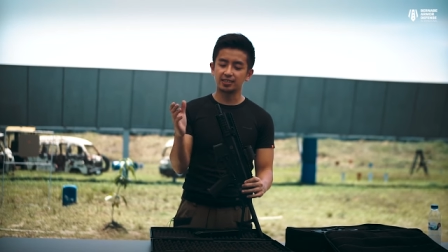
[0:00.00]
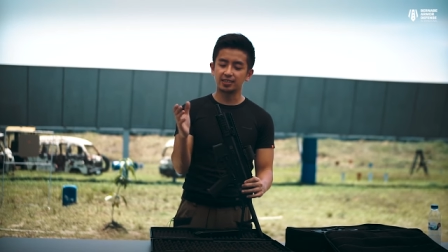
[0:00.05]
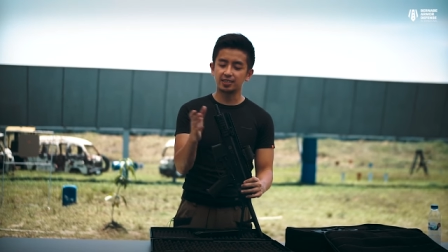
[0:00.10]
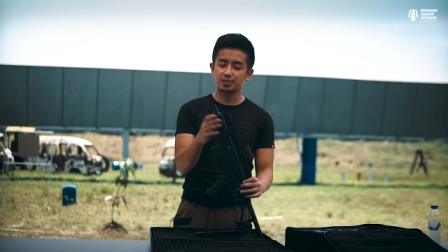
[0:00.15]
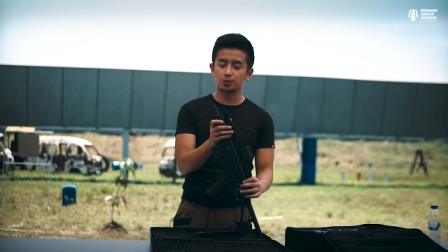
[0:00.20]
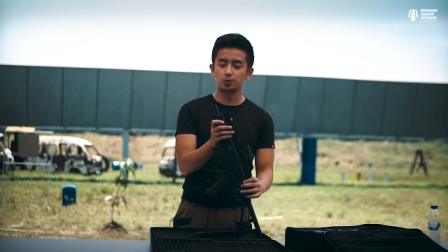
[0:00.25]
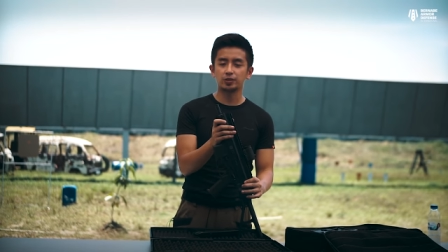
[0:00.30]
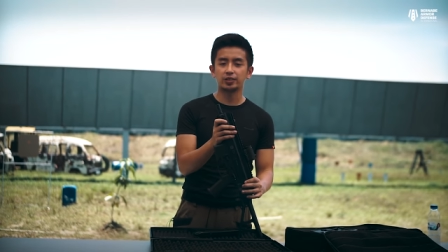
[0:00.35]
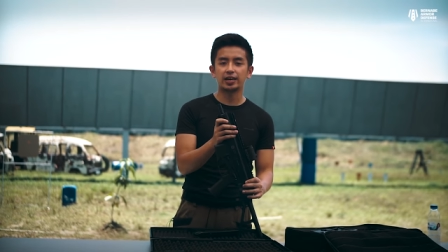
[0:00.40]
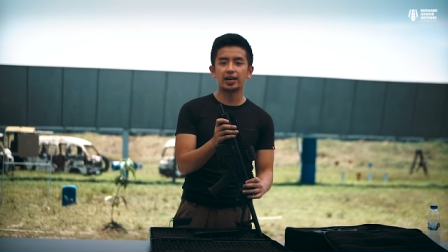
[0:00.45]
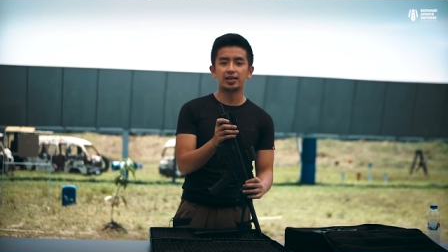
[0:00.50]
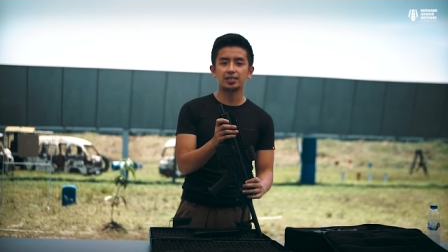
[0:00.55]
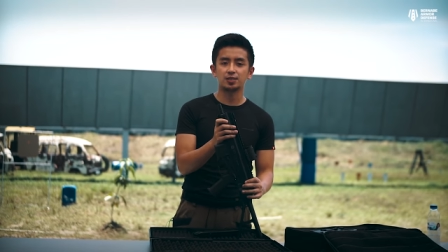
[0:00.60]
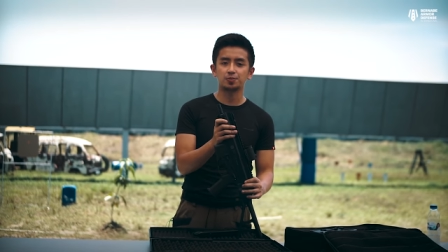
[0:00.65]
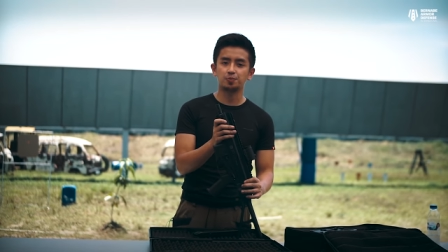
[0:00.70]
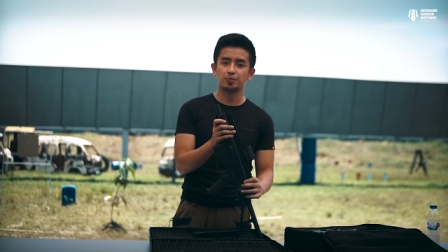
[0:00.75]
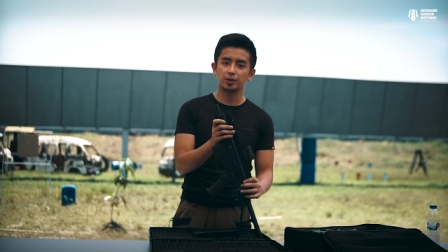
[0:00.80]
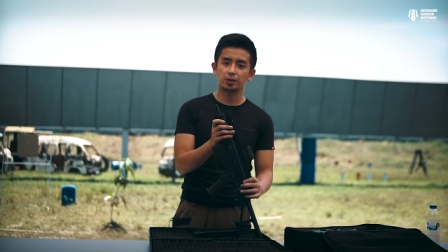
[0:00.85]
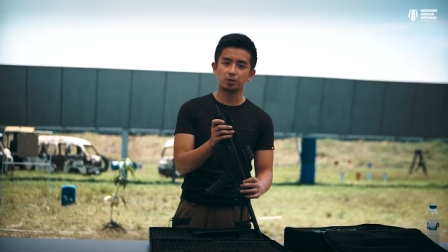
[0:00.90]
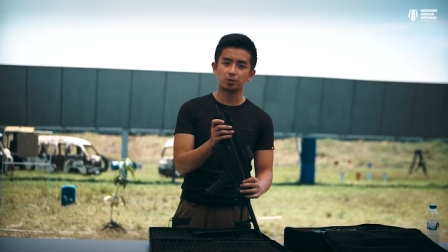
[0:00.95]
this one
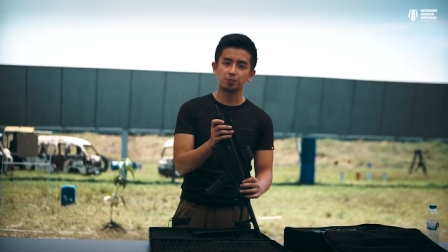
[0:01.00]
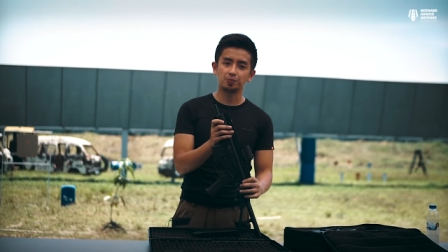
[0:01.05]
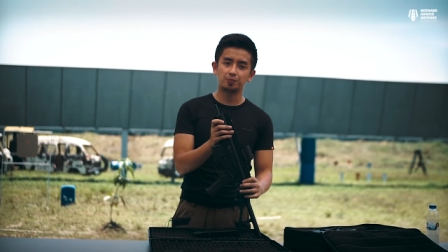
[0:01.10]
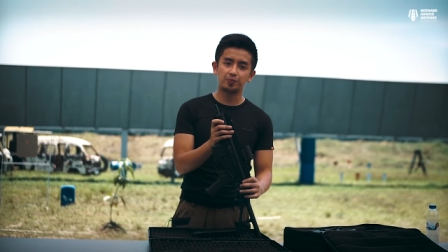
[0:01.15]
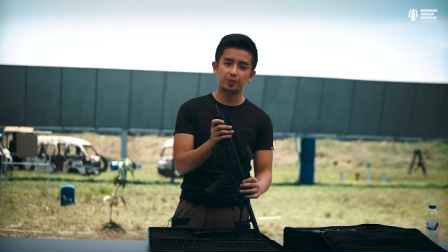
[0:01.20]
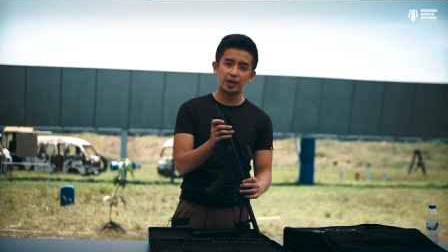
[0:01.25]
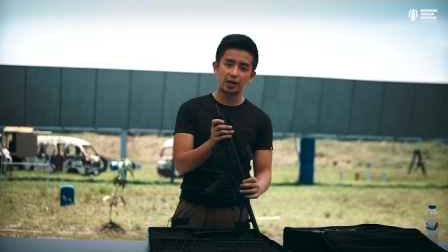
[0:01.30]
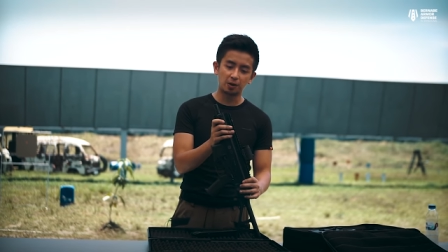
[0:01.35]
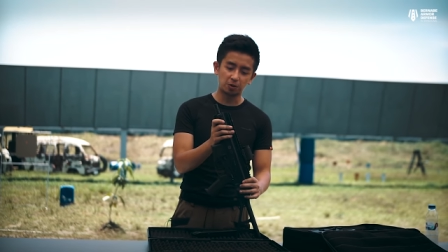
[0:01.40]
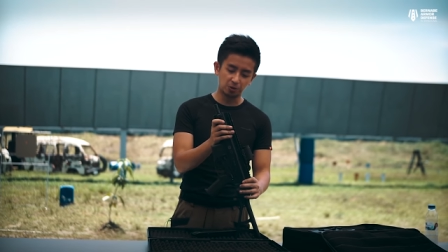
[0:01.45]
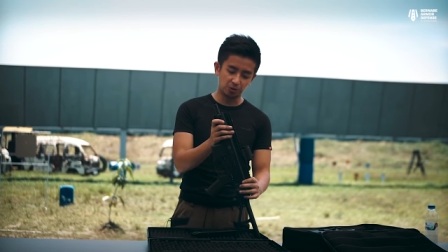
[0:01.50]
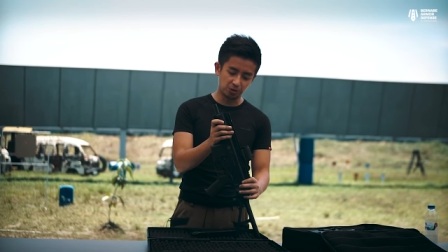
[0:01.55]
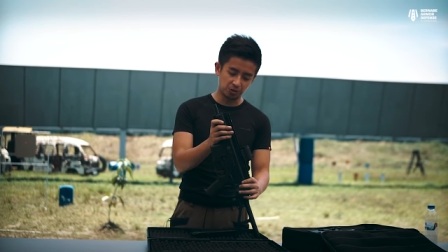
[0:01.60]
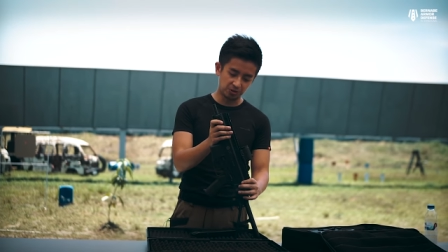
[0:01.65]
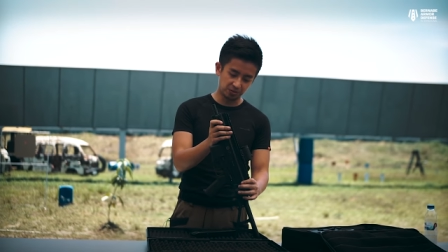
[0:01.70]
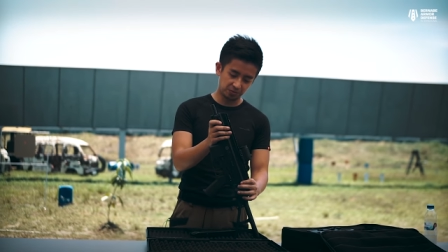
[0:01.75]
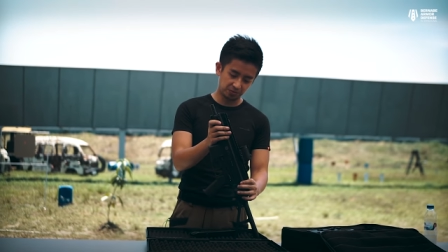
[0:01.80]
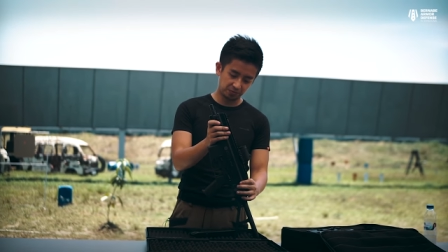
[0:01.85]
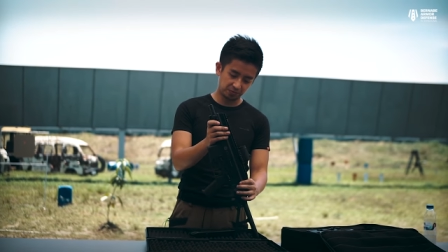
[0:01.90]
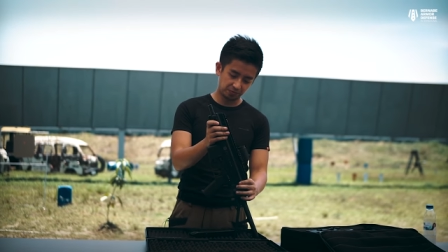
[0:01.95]
has a bigger
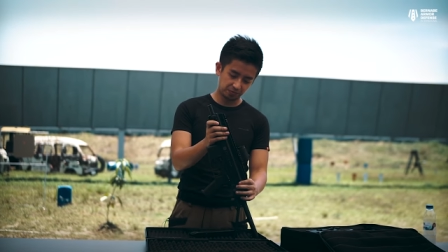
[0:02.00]
barrel